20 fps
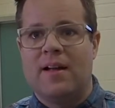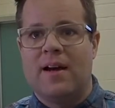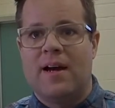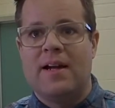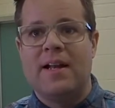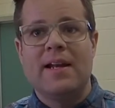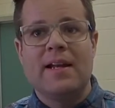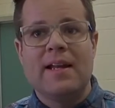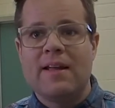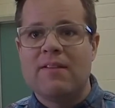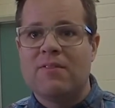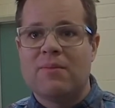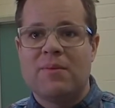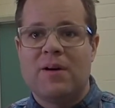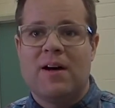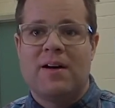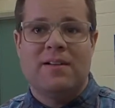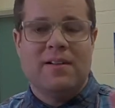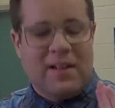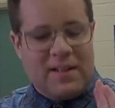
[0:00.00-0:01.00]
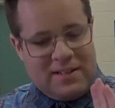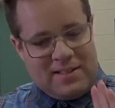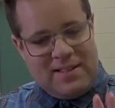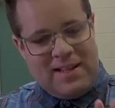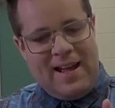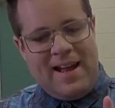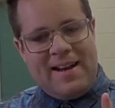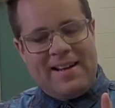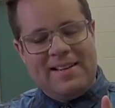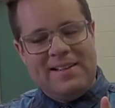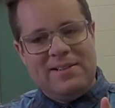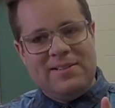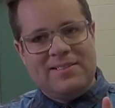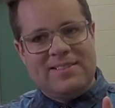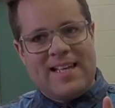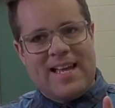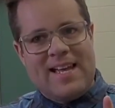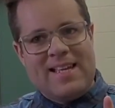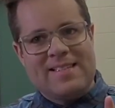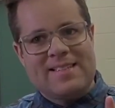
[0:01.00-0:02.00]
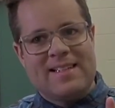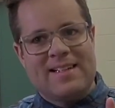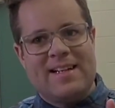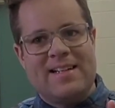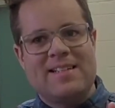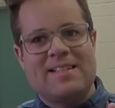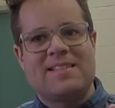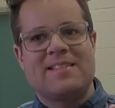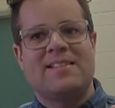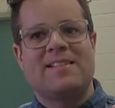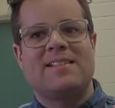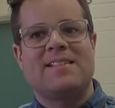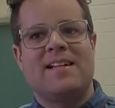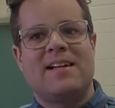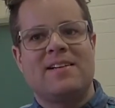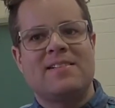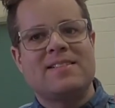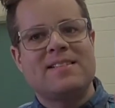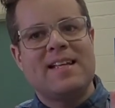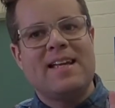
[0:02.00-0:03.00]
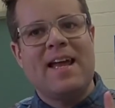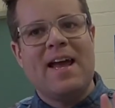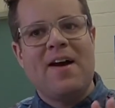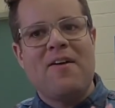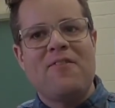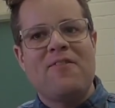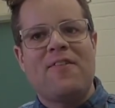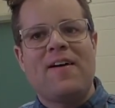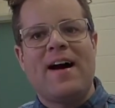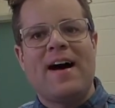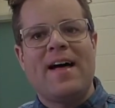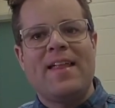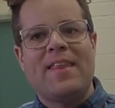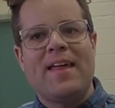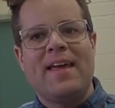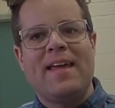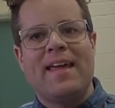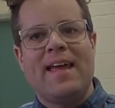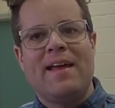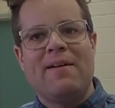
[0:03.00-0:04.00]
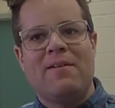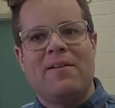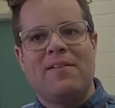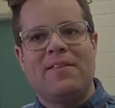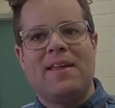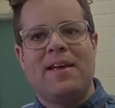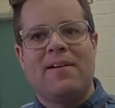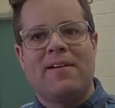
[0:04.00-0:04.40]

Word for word: I didn't give them, I had a little test and I just sort of said, I'll see how far they get on